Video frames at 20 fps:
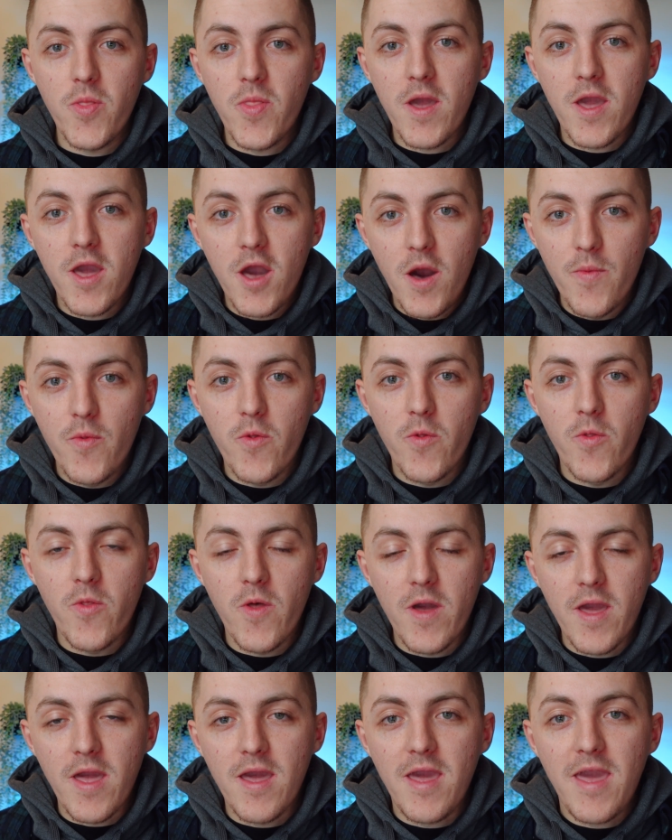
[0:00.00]
that comes with
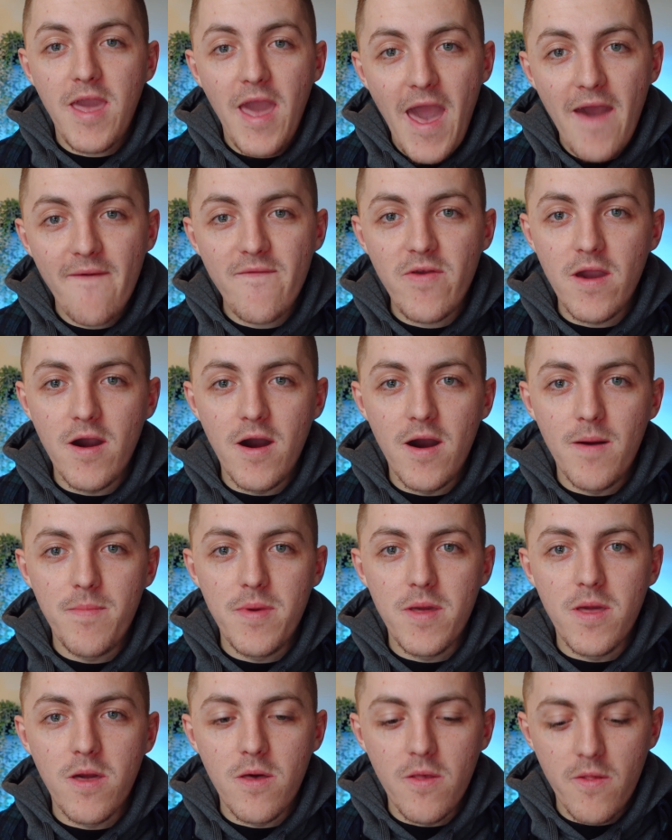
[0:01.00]
like a caveat
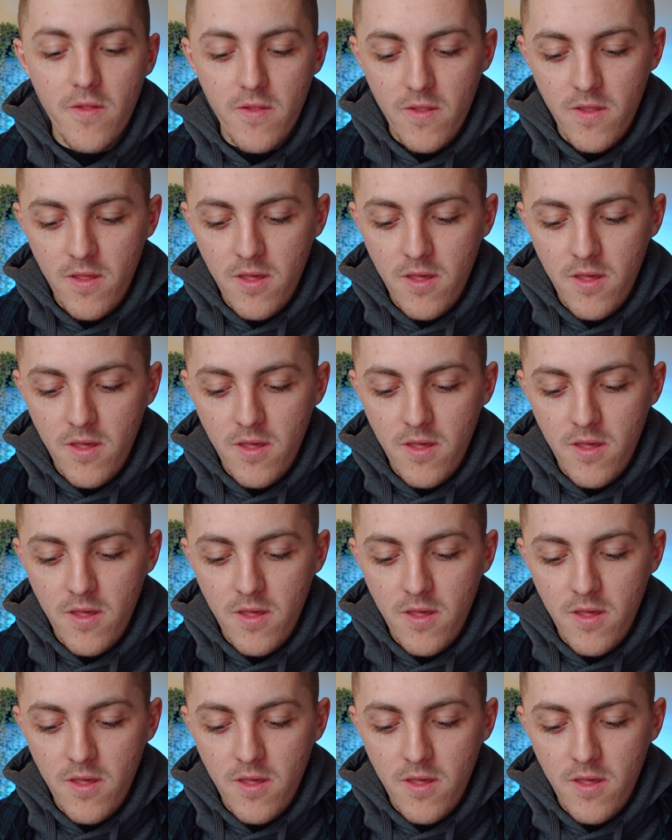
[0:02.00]
because